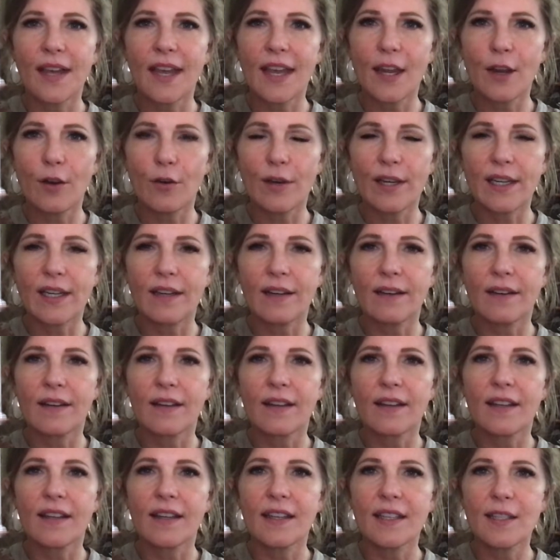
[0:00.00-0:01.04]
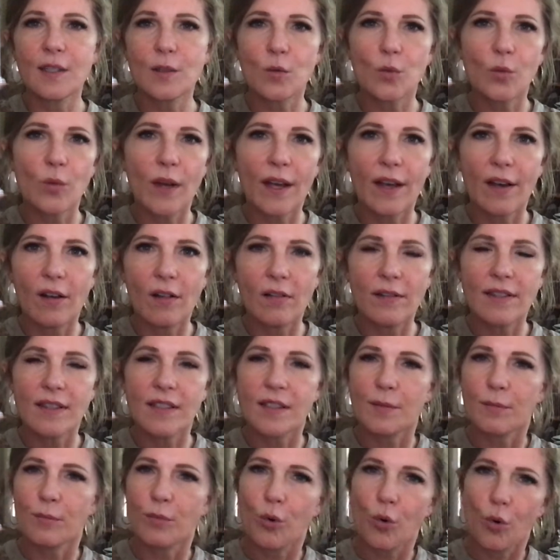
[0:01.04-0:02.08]
area as well is
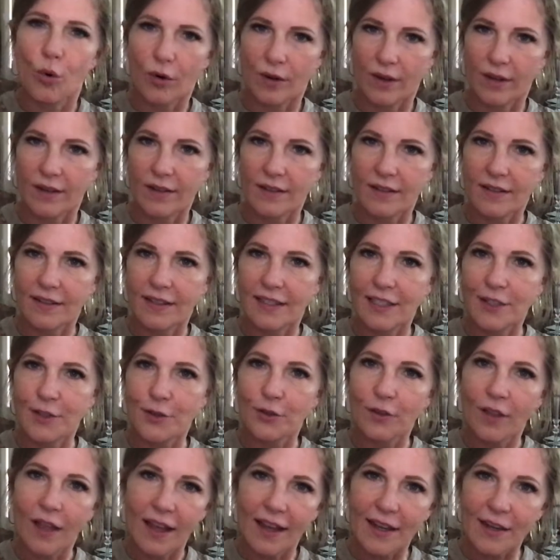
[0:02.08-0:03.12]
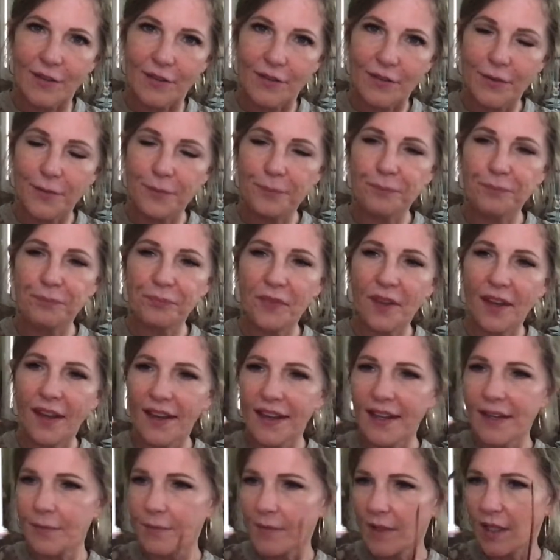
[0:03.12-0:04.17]
important in your life.
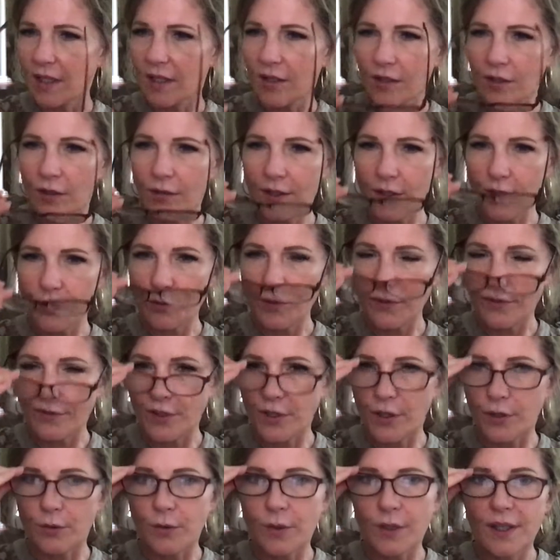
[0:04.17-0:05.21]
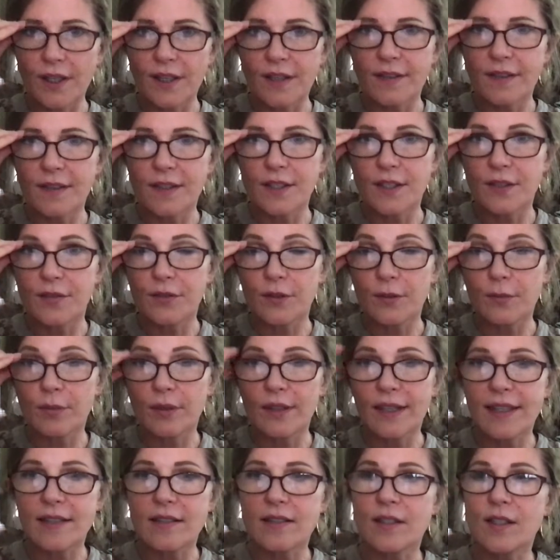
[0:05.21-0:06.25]
Okay, so let's review the different
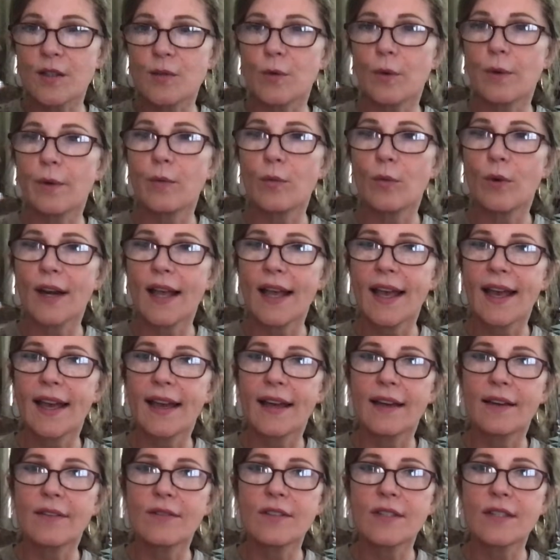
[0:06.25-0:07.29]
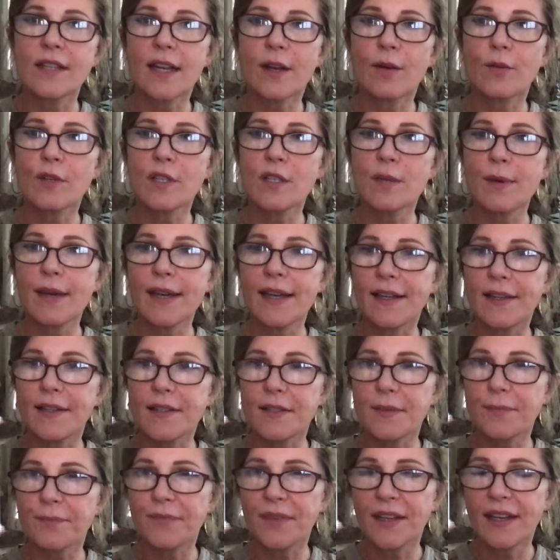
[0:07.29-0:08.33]
places where we want to have sacred
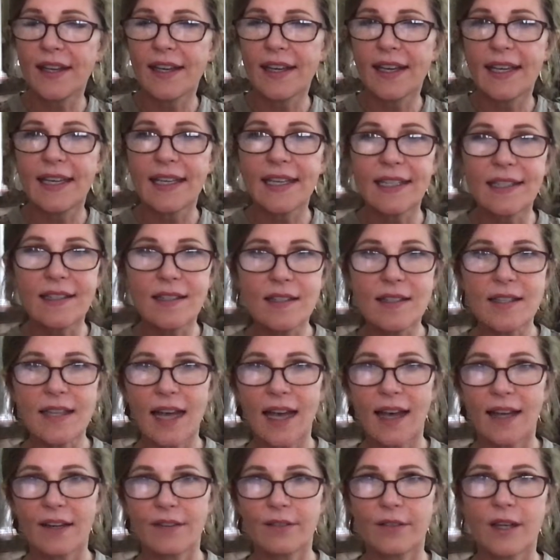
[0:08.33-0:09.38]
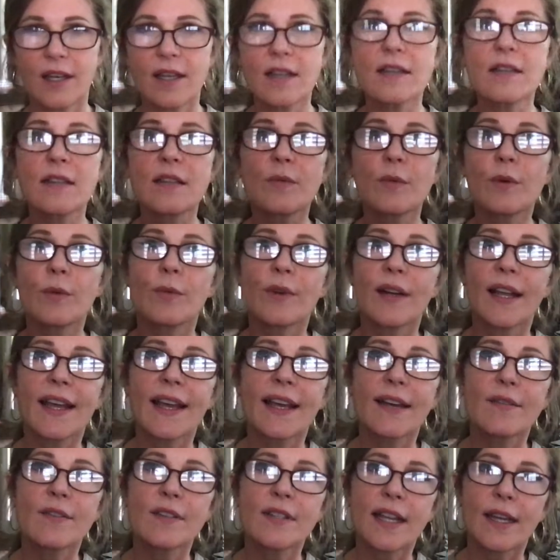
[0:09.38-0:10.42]
space. Inside of us, we want to
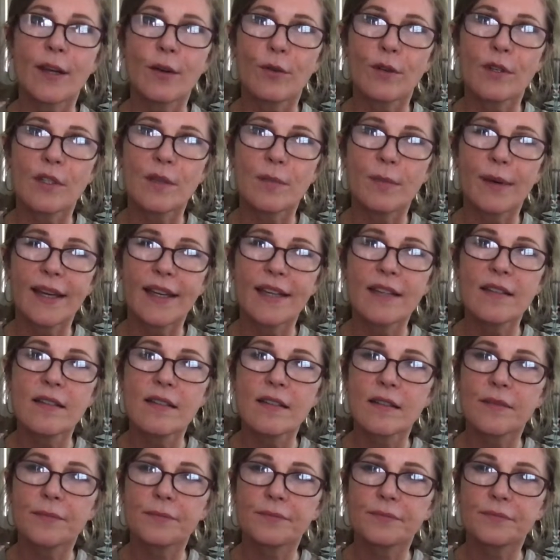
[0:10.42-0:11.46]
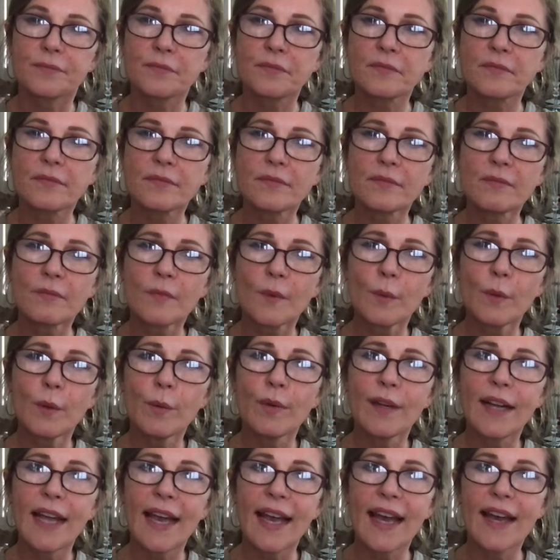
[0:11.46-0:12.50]
have sacred space. We
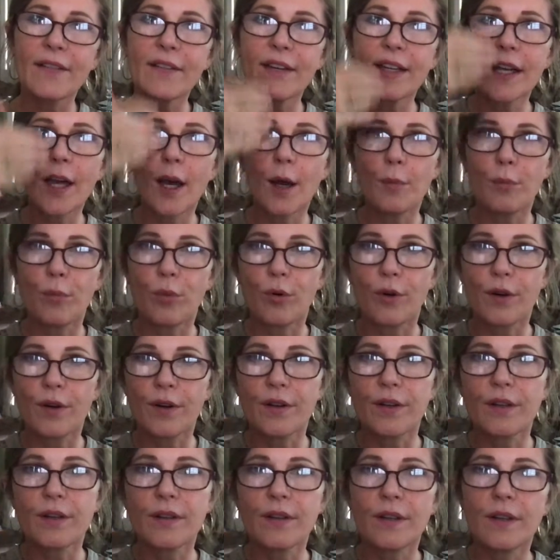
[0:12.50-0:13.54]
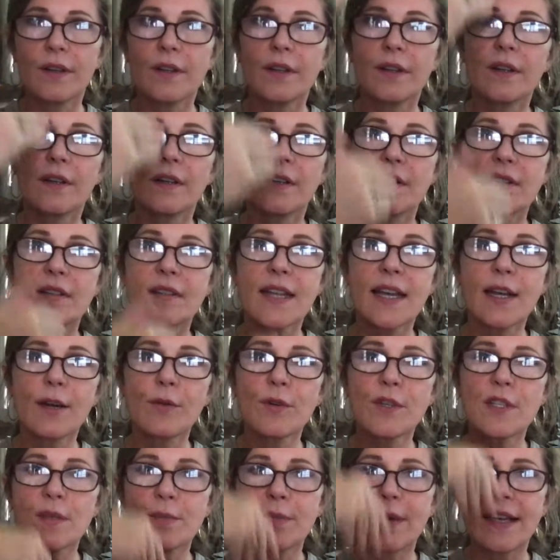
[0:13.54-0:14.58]
want to have it upward,
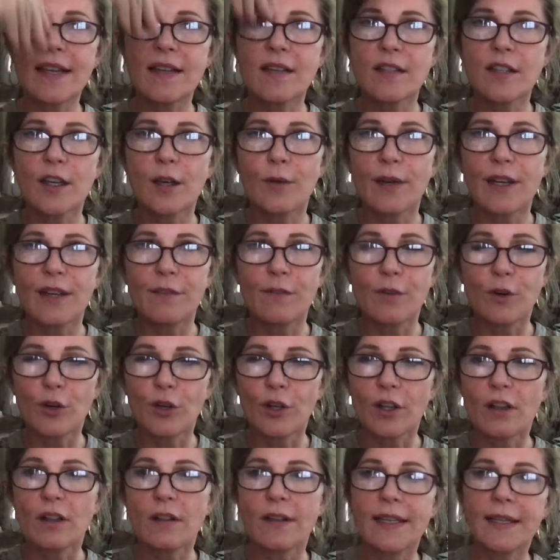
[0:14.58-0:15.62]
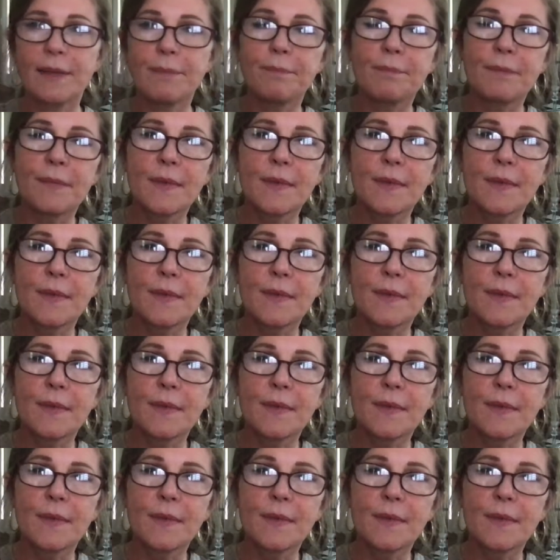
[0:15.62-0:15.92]
sacred space going vertically,